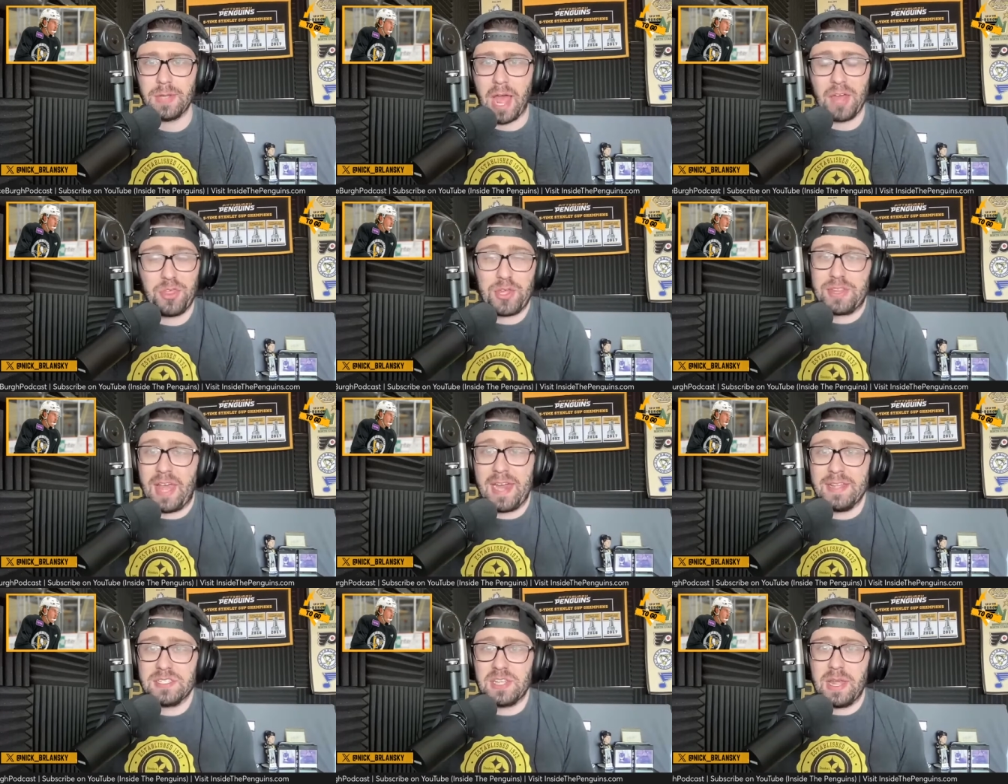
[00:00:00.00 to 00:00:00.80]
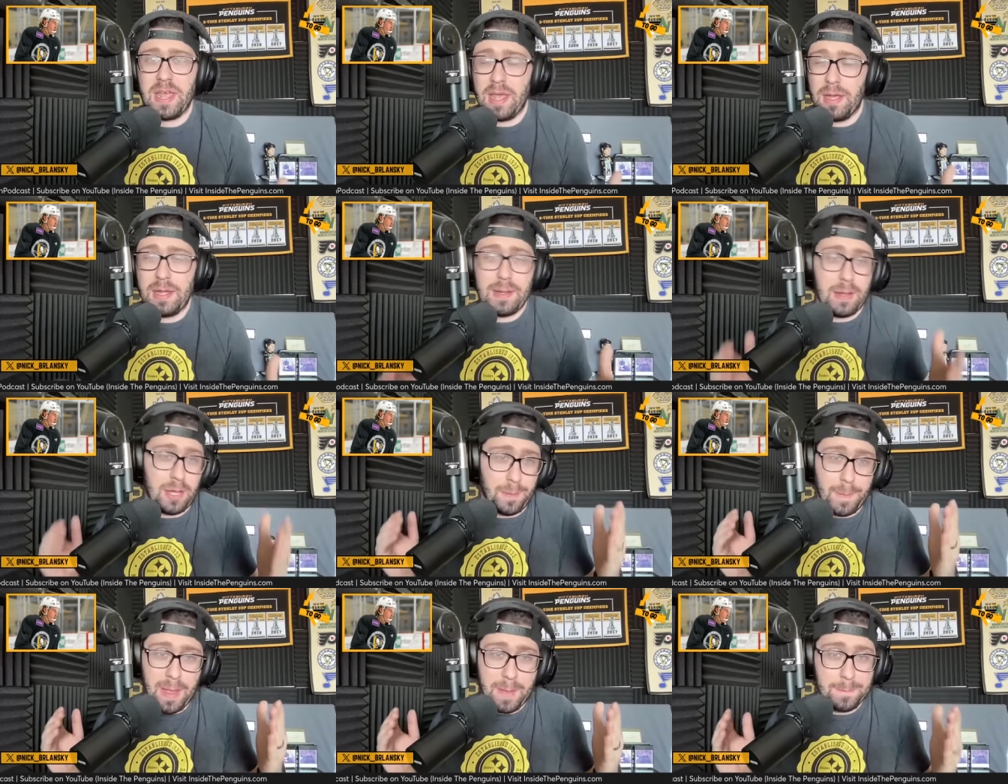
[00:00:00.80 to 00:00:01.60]
I think that is a,
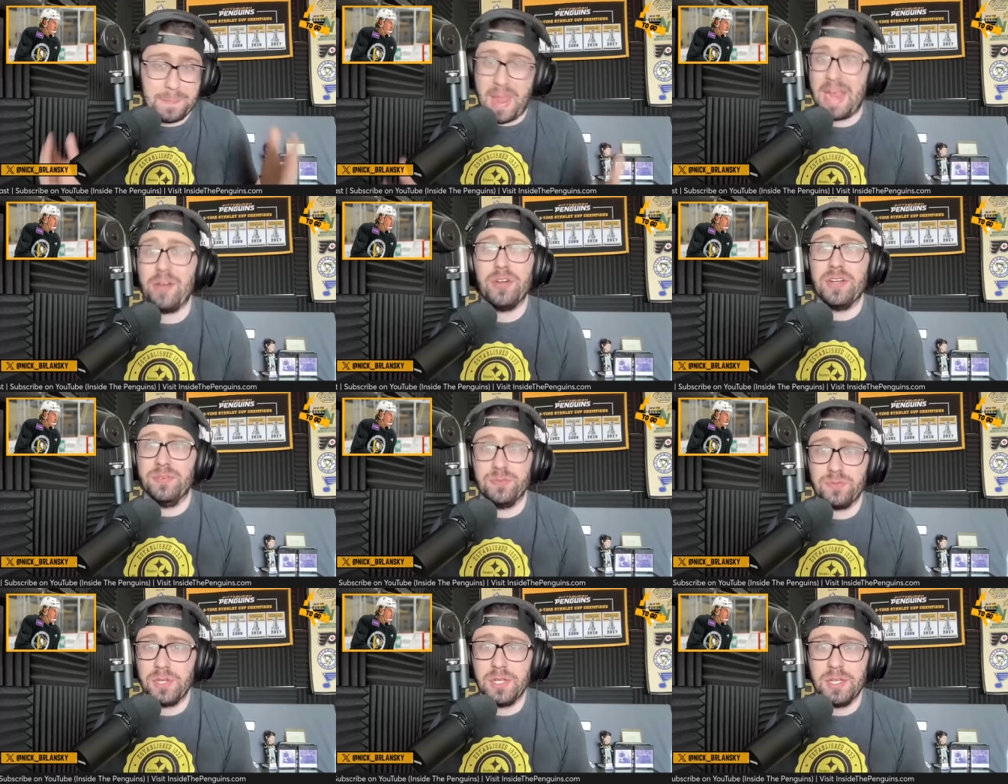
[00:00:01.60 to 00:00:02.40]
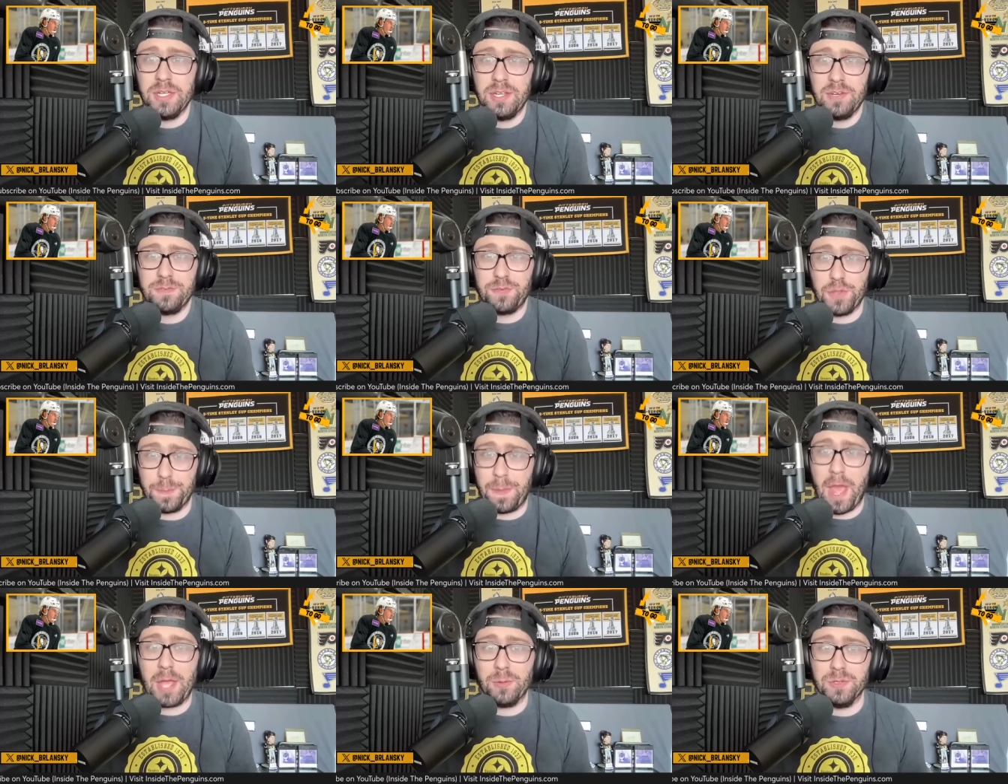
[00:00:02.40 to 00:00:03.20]
a imperative for the
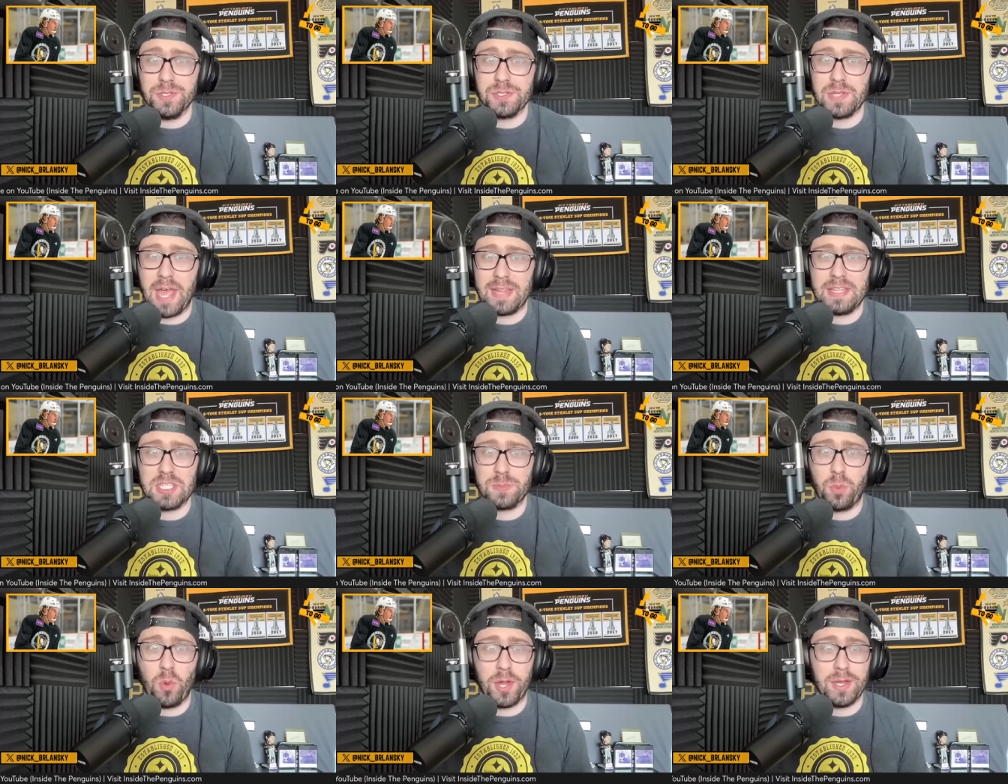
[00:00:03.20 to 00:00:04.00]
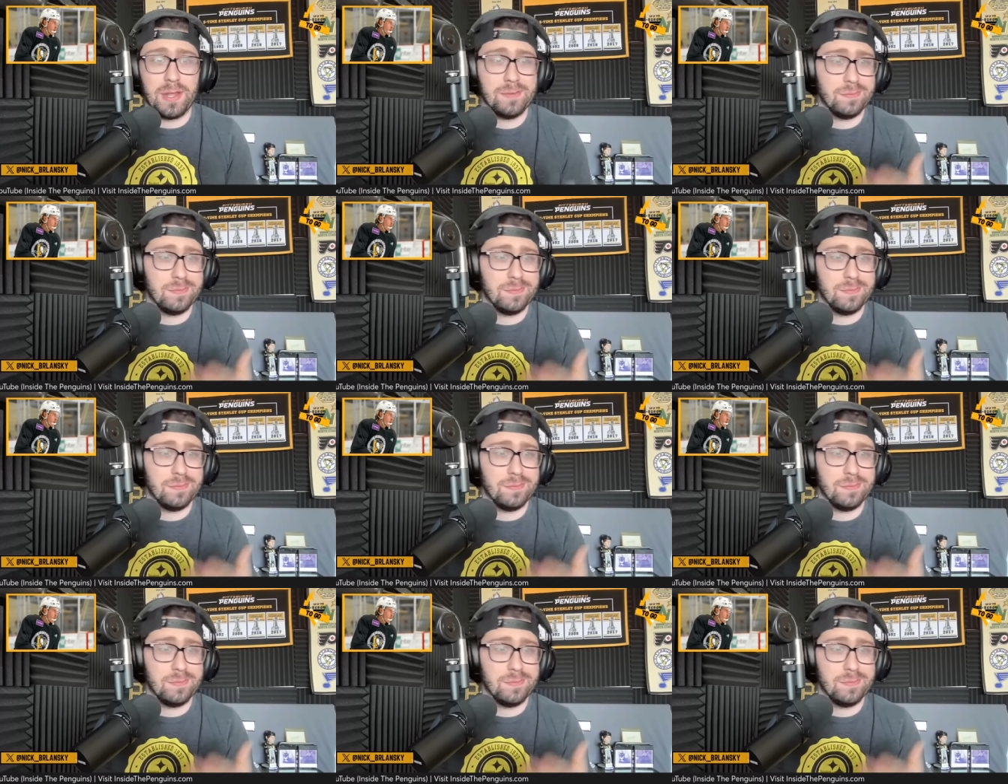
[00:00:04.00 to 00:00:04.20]
Penguins at this point.